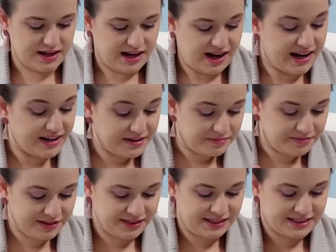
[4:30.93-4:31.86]
I am
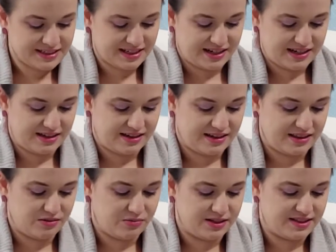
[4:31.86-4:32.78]
really excited.
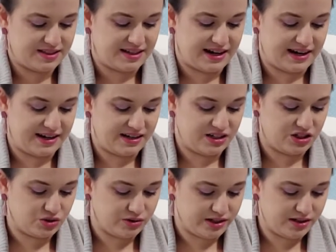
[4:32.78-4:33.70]
The ones that I
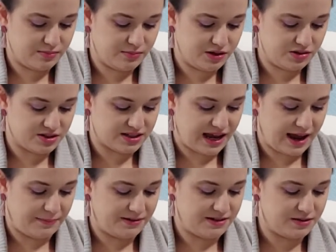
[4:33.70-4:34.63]
enjoy the most
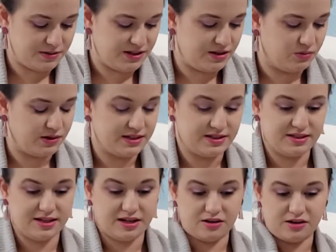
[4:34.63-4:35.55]
happen to be the ones
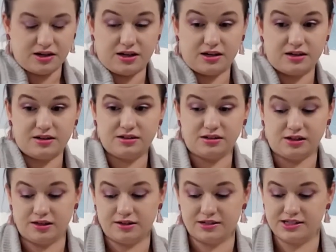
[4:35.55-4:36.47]
that are
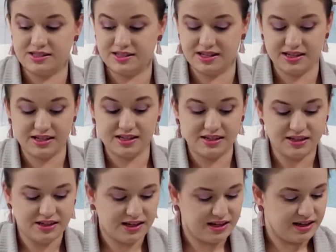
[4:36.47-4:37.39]
darker skin.
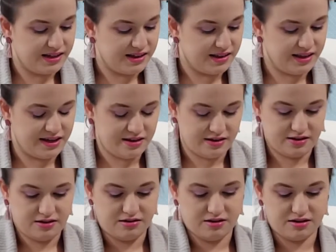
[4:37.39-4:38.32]

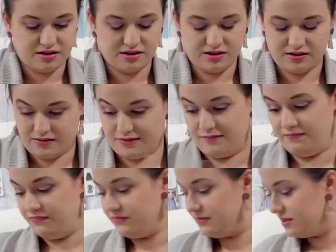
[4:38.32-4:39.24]
They are
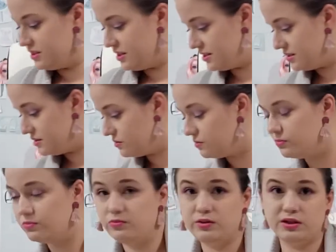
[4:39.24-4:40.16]
just
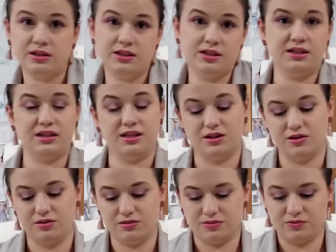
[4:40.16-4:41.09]
really
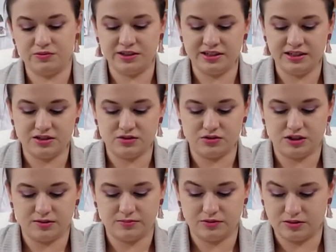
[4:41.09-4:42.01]
cute, really
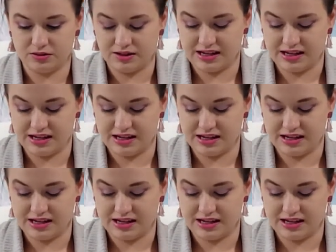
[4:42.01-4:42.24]
adorable.